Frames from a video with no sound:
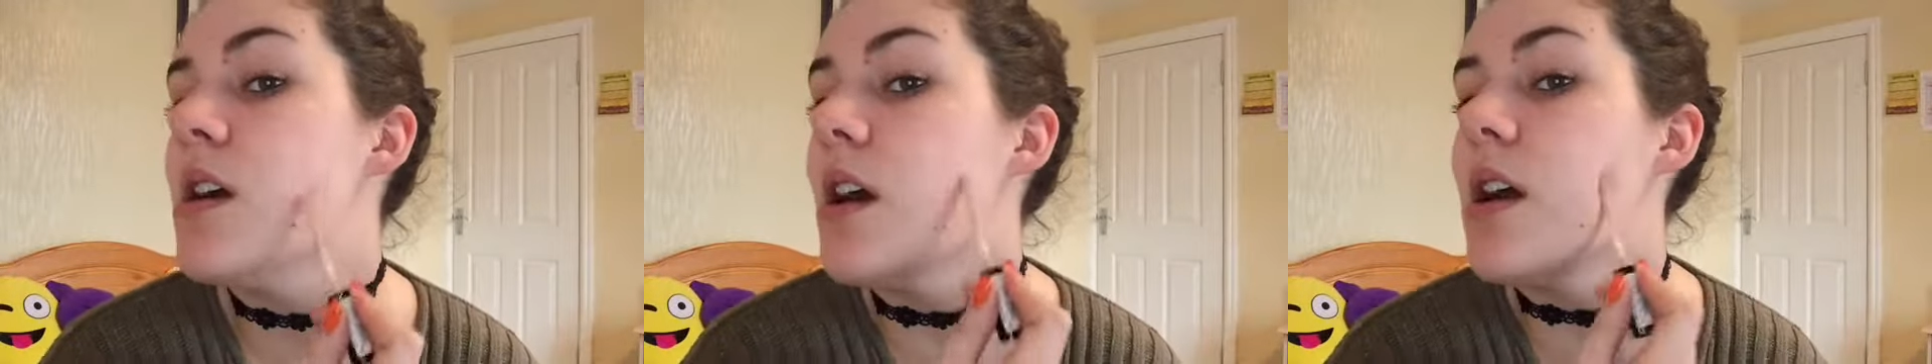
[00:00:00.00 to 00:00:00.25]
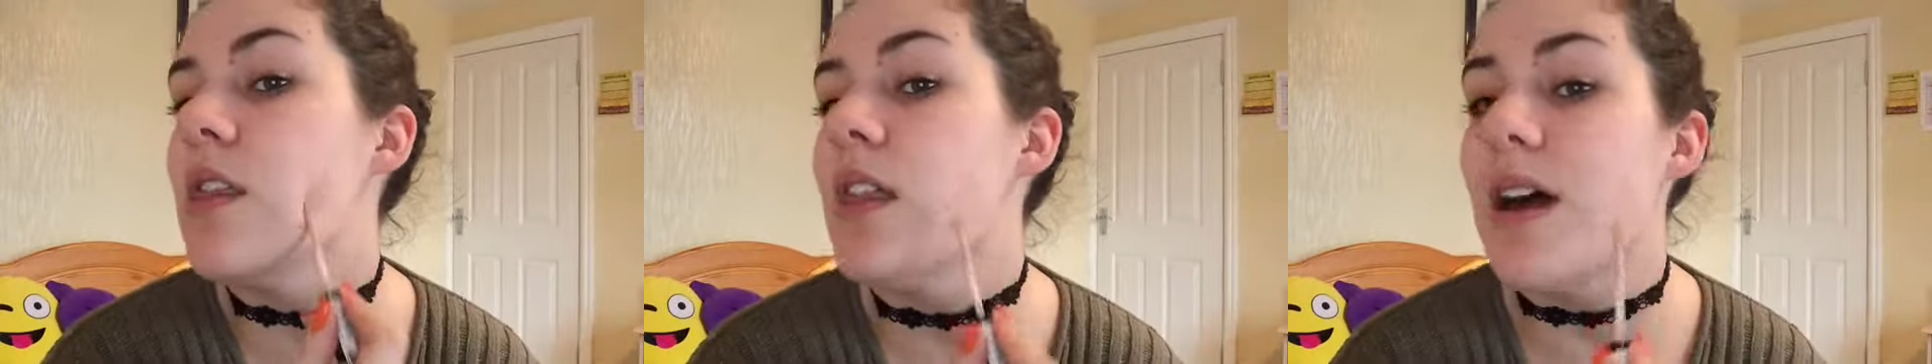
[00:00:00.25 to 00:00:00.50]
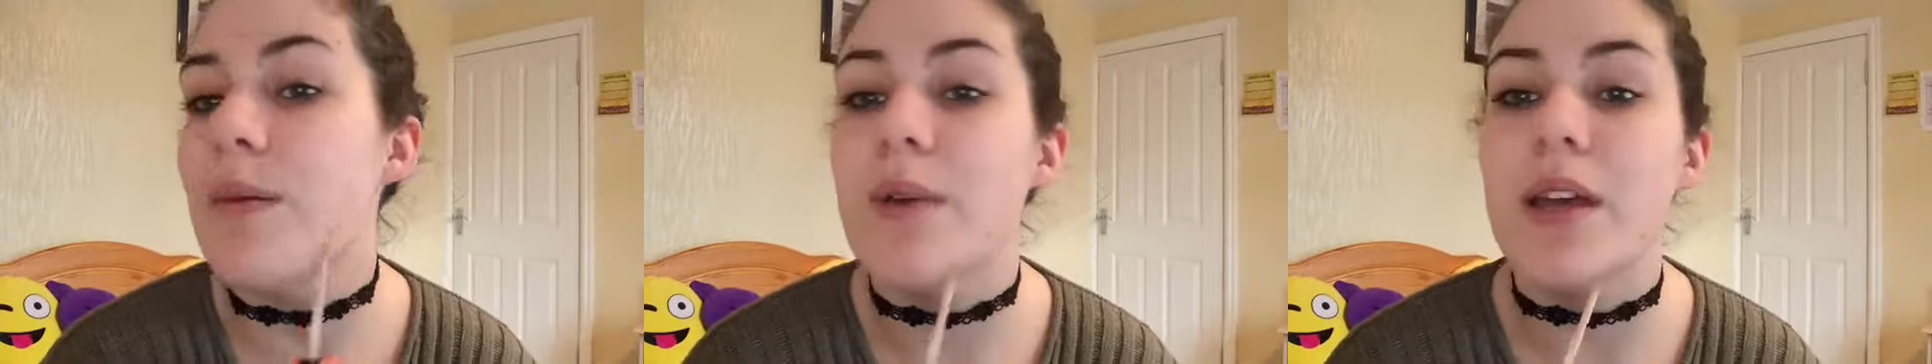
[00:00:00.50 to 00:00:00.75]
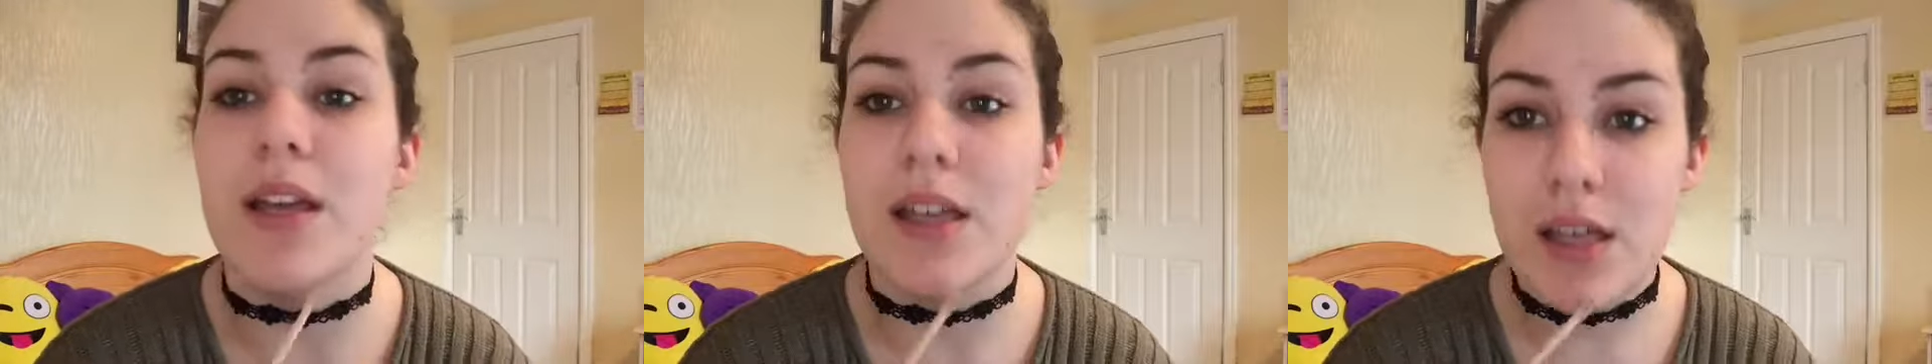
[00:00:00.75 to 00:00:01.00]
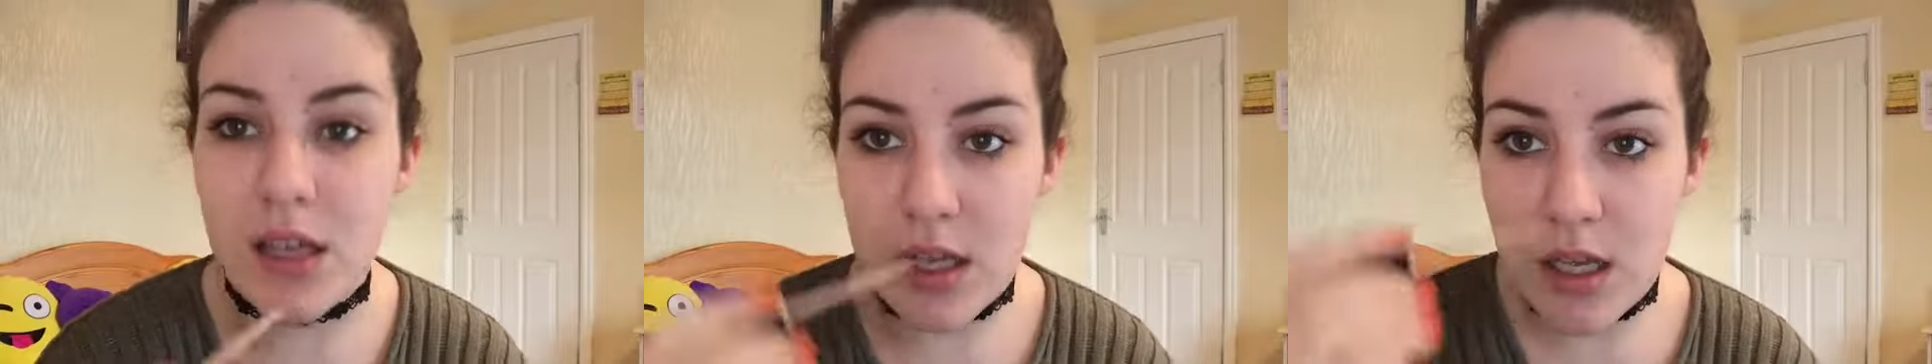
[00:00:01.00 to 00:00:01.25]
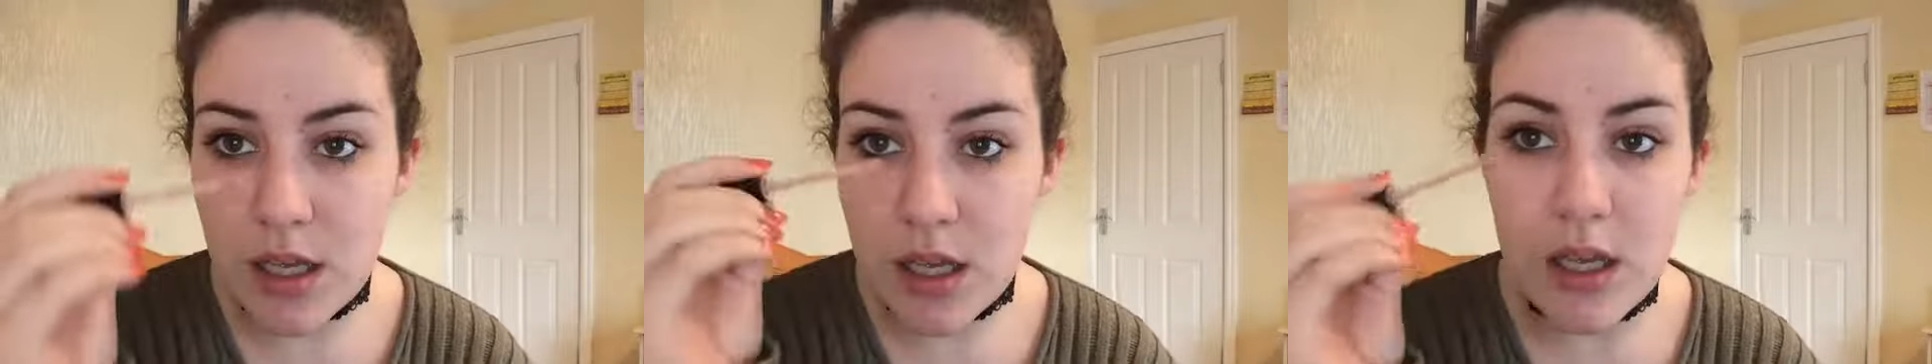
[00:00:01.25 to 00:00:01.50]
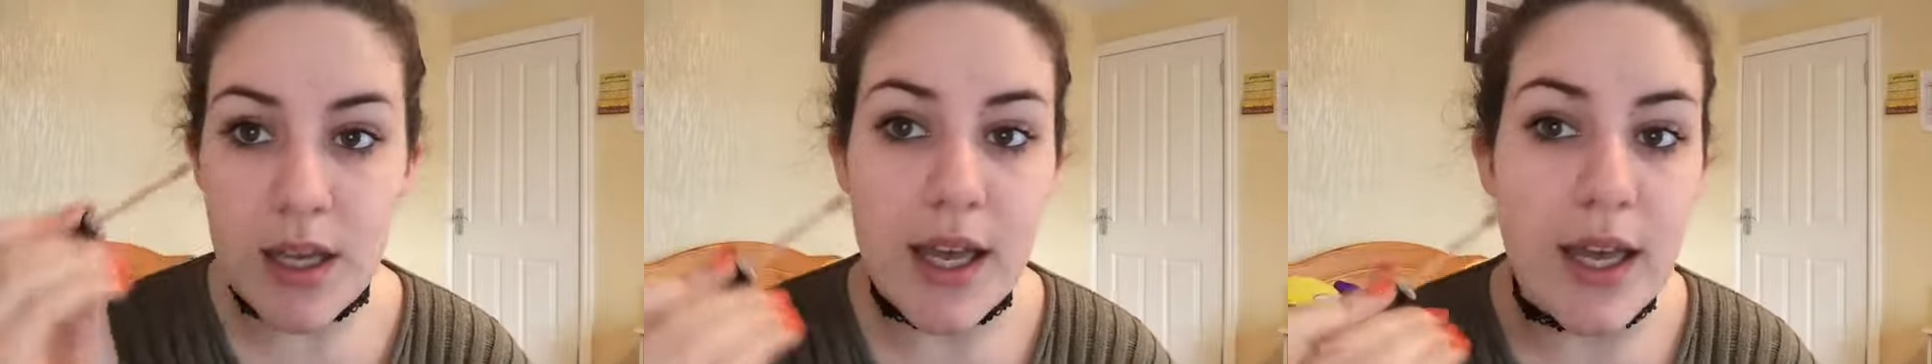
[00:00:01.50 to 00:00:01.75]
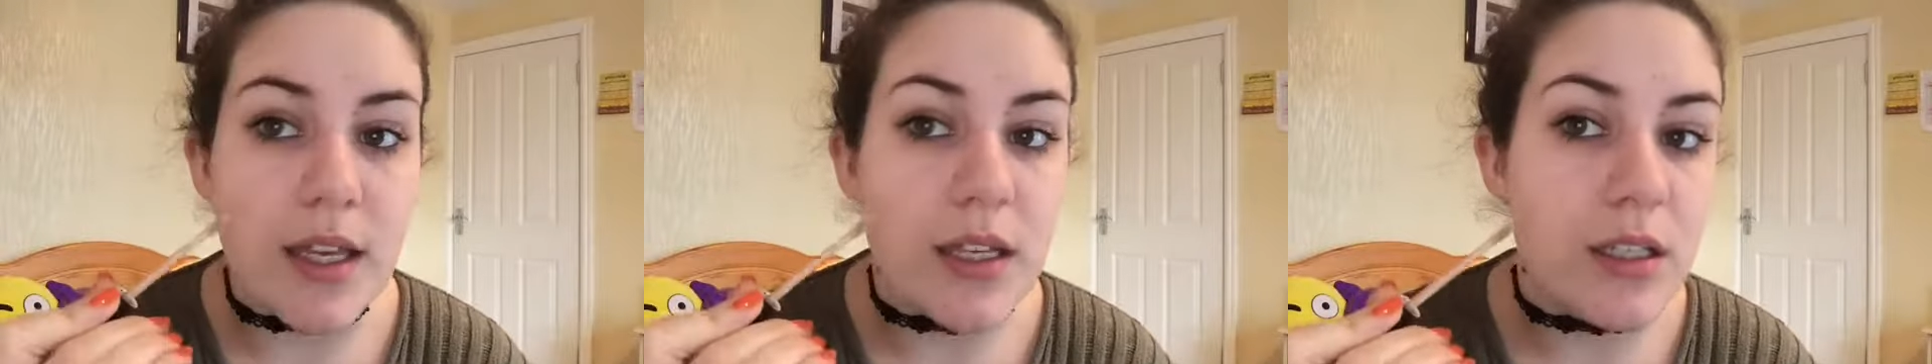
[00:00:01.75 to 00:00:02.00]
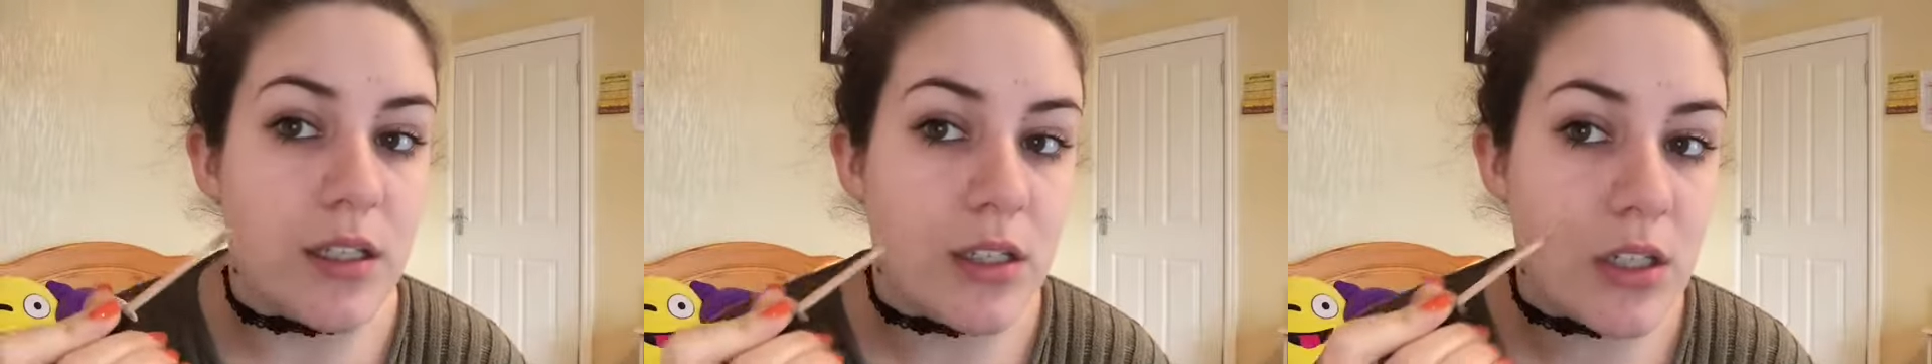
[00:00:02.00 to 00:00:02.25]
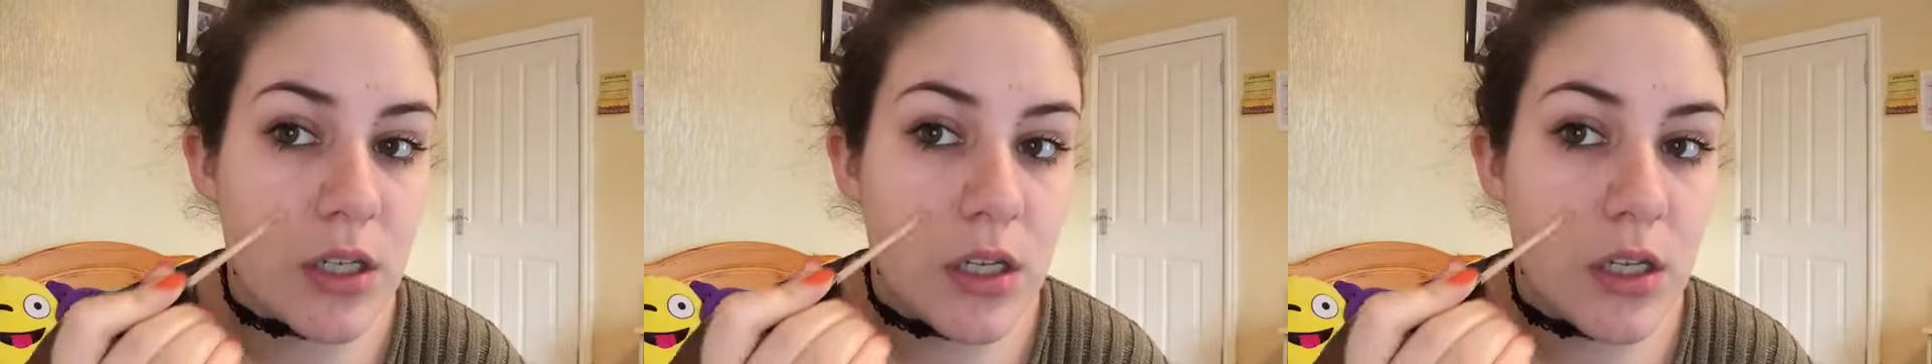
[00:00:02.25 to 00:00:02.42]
and that bit, and